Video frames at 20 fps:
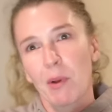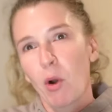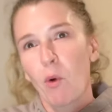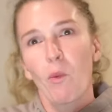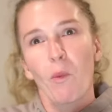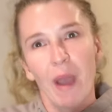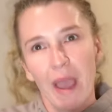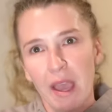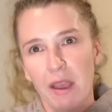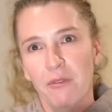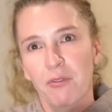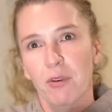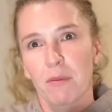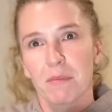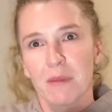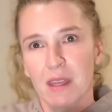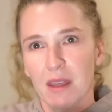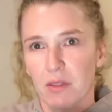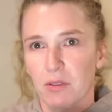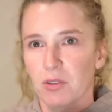away from
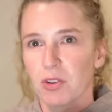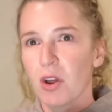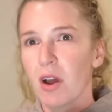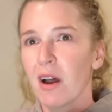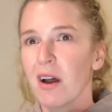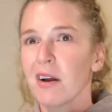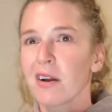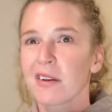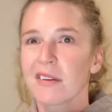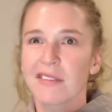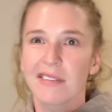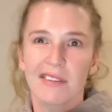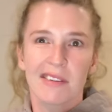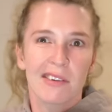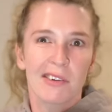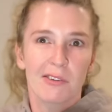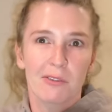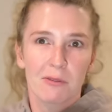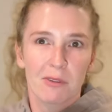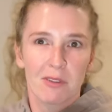the other dogs, you
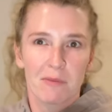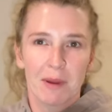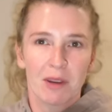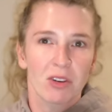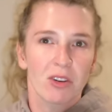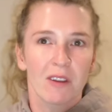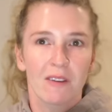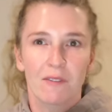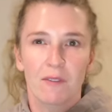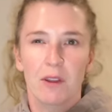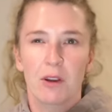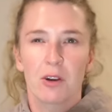know, especially if they're